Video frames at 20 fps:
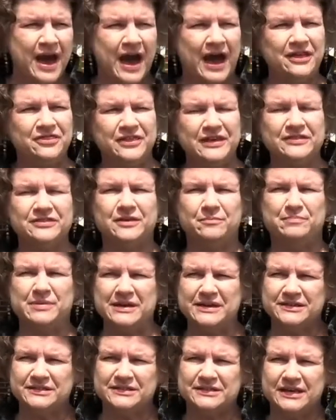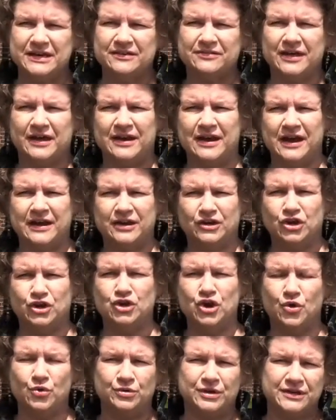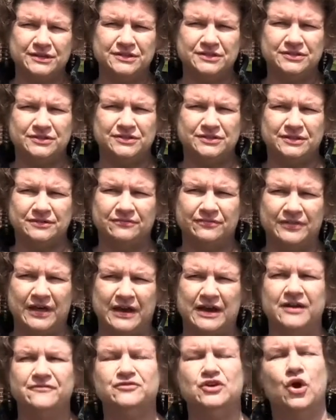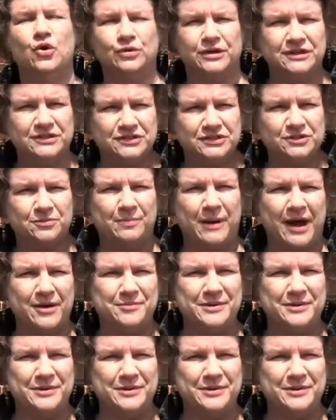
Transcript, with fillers: I think the biggest thing that I noticed, that I've noticed by